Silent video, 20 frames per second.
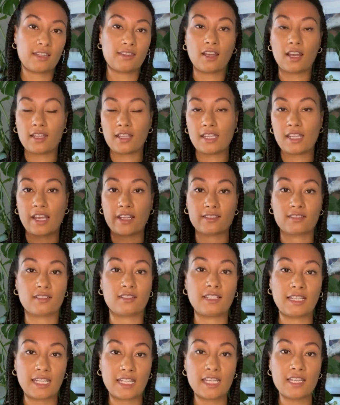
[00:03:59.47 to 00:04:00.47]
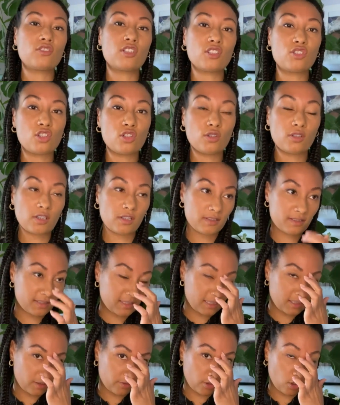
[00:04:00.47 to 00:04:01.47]
that he has to leave? Did you
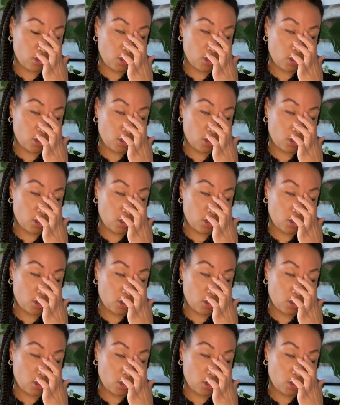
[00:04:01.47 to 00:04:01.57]
consider the